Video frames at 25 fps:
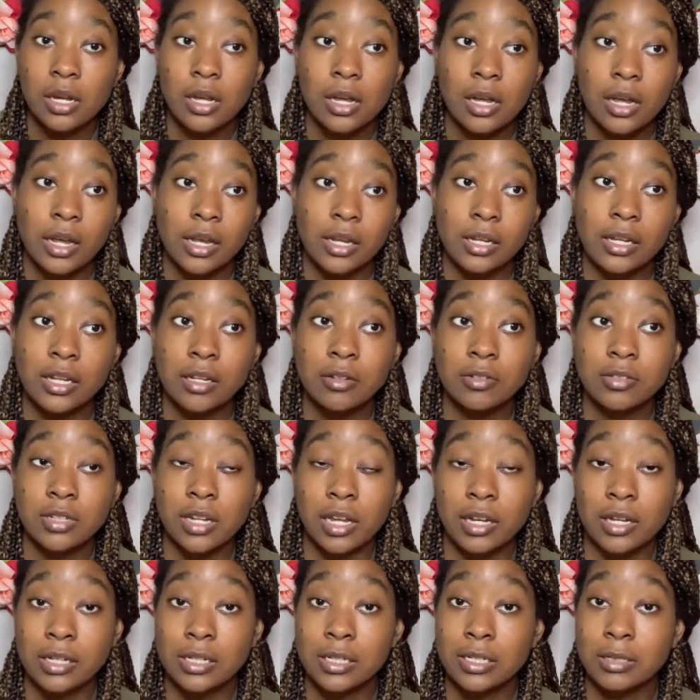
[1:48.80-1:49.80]
and he was
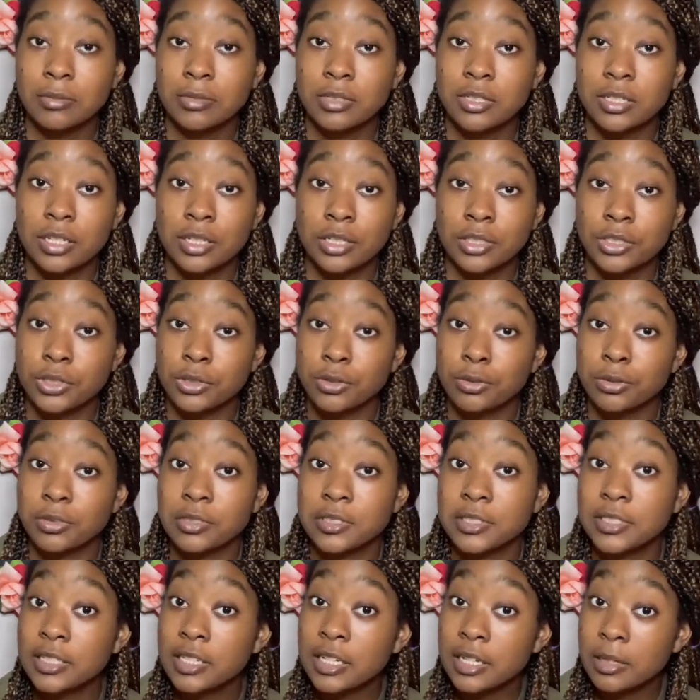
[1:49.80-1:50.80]
like an MTSU
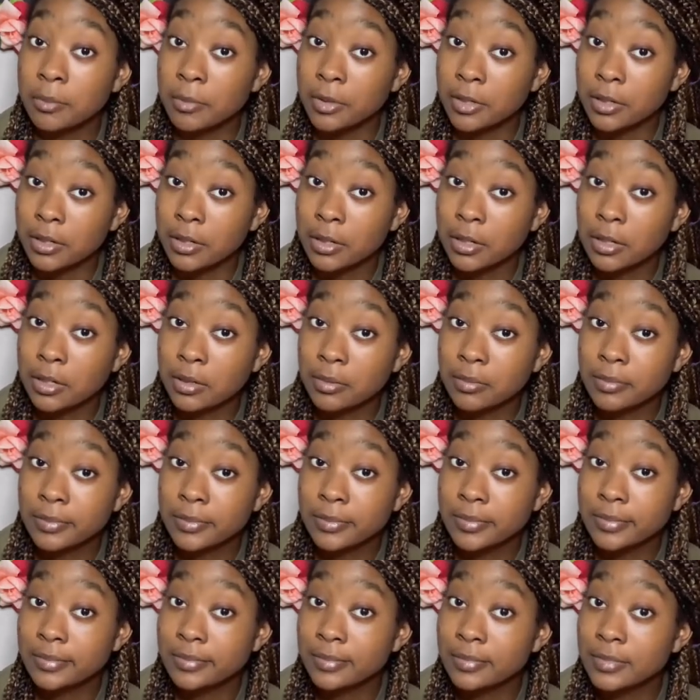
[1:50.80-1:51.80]
Sigma.
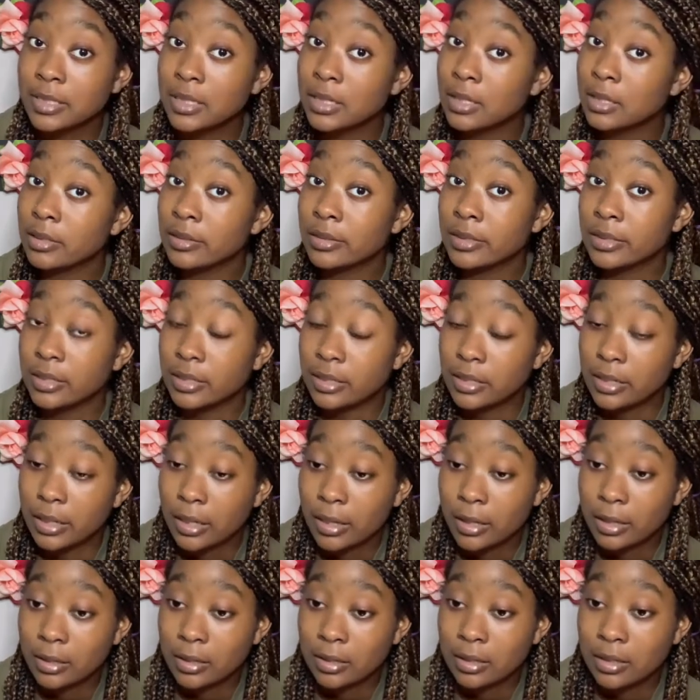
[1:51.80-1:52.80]

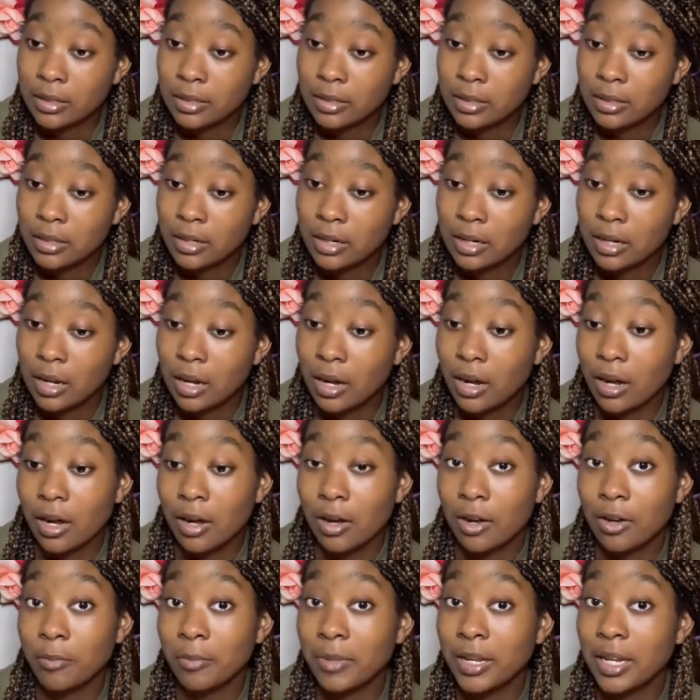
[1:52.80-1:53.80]
Yeah, I
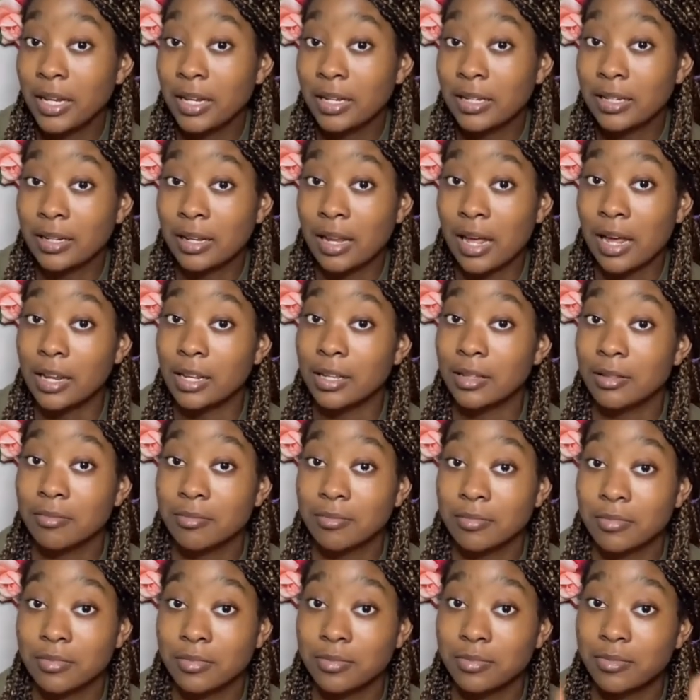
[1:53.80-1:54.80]
don't mean to like
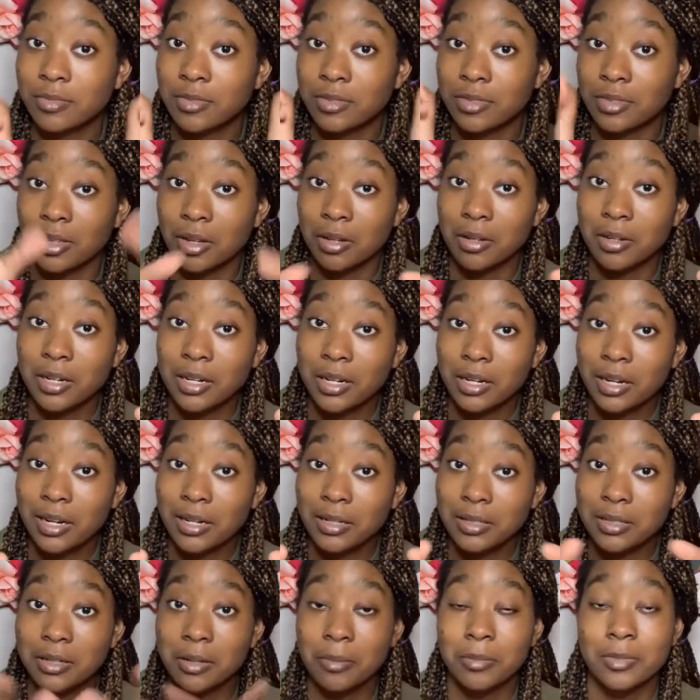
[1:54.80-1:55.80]
throw that out
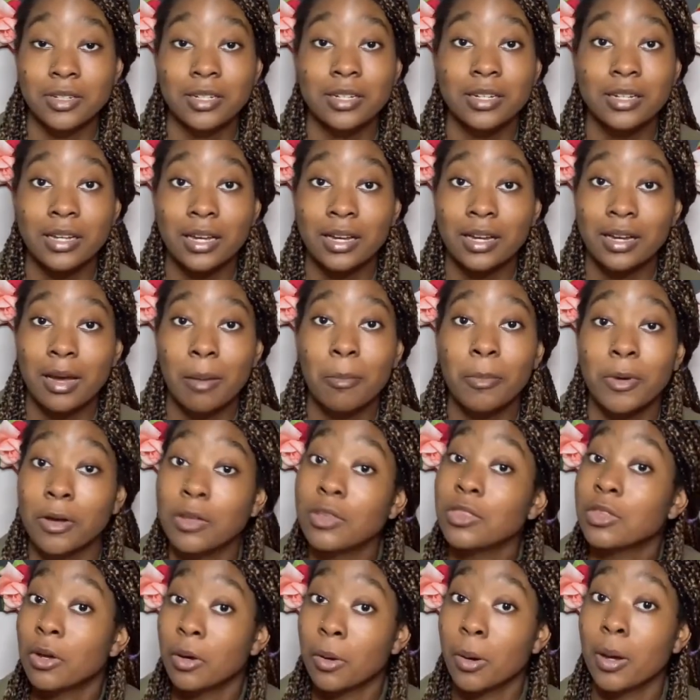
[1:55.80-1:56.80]
there, but I'm gonna
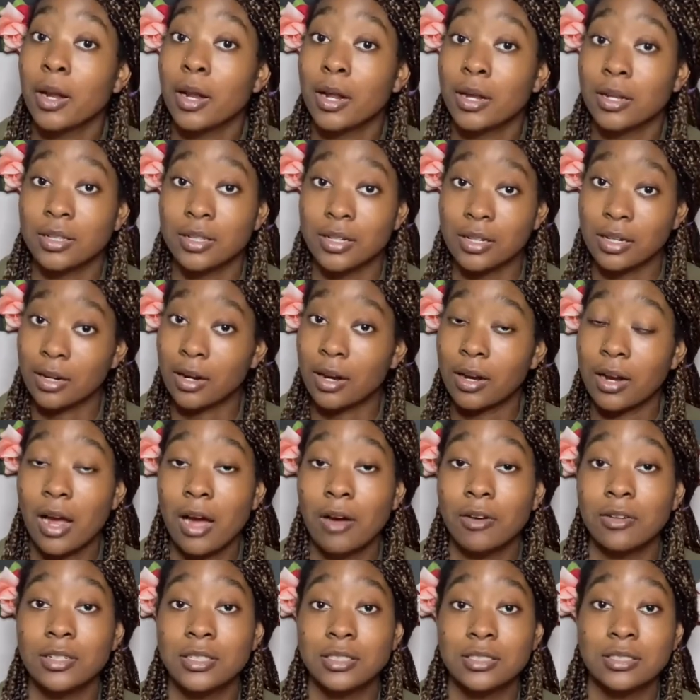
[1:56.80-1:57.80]
throw it out there. I
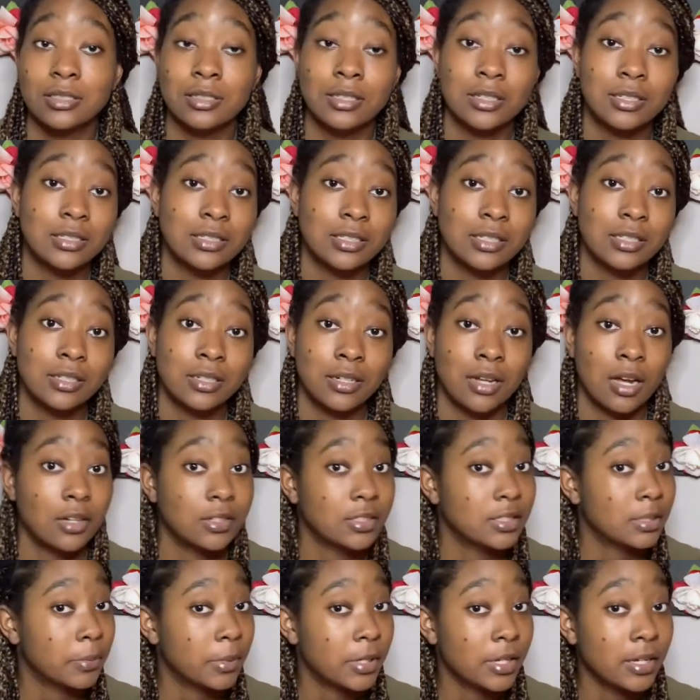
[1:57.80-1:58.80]
was attending
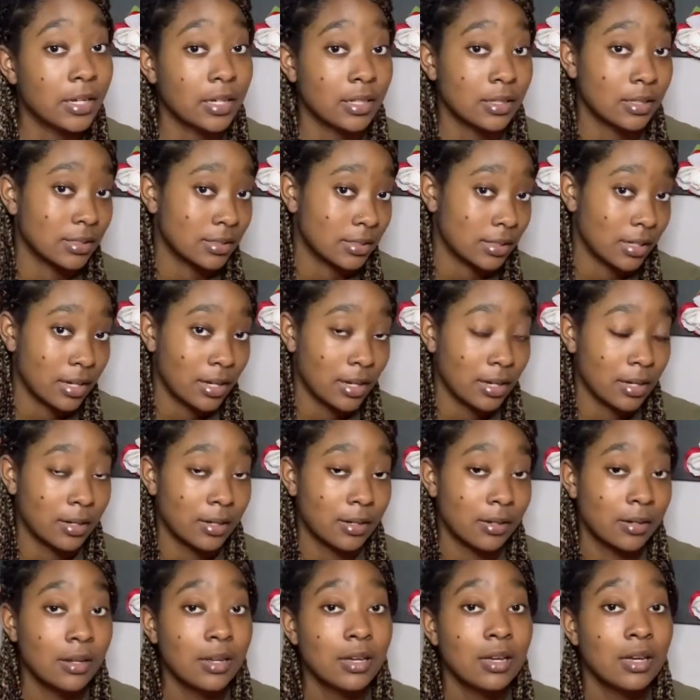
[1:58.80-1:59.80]
Austin P at the time.
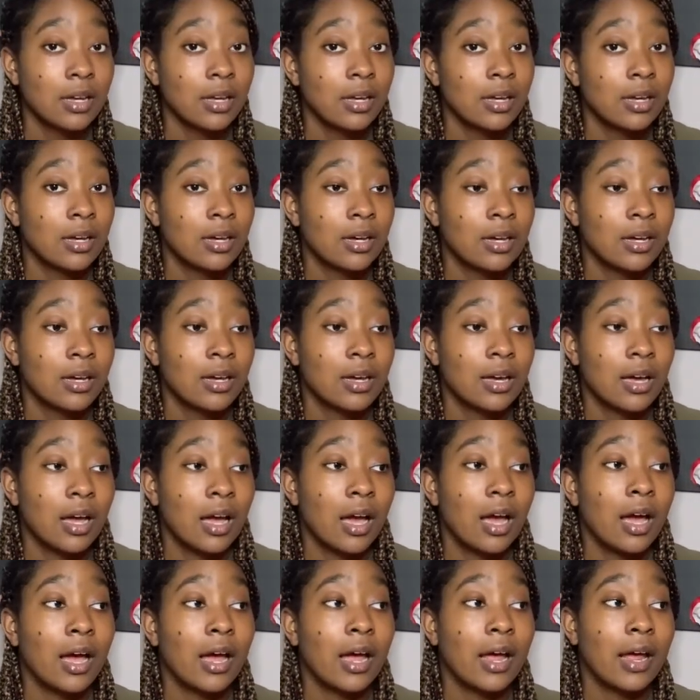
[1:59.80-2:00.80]

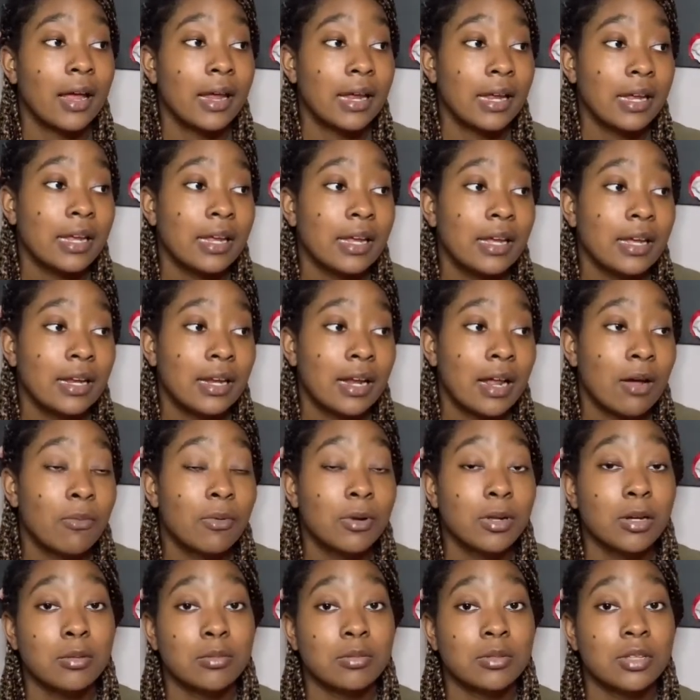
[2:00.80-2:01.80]
And I went
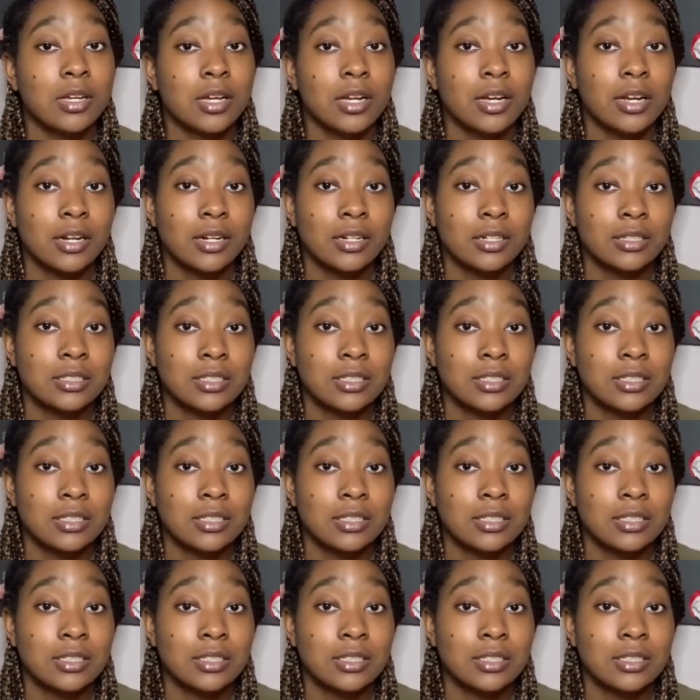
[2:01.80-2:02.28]
up there to